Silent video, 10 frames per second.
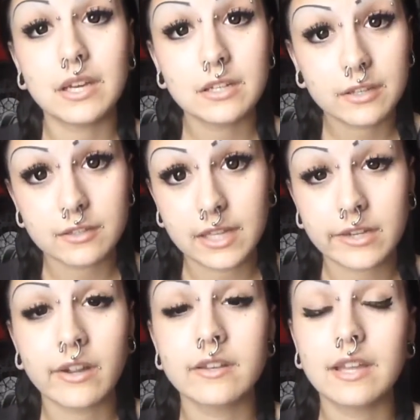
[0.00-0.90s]
another
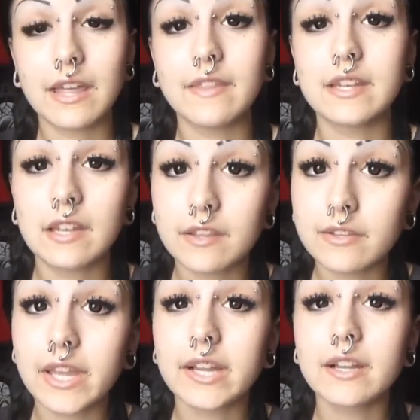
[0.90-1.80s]
layer on, and then another
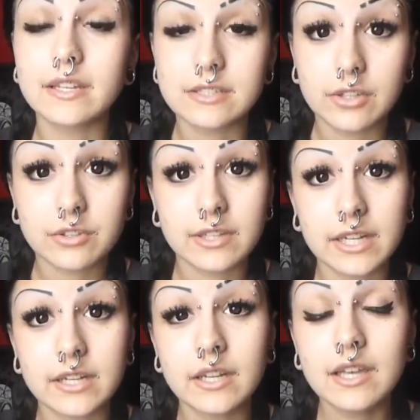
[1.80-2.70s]
layer, and another
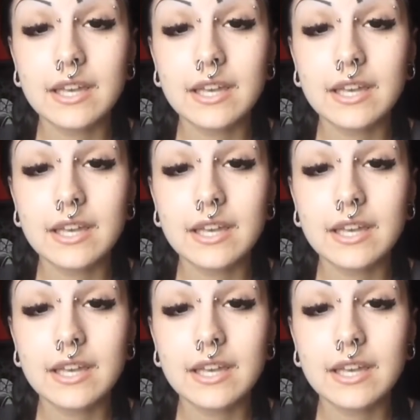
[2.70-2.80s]
layer,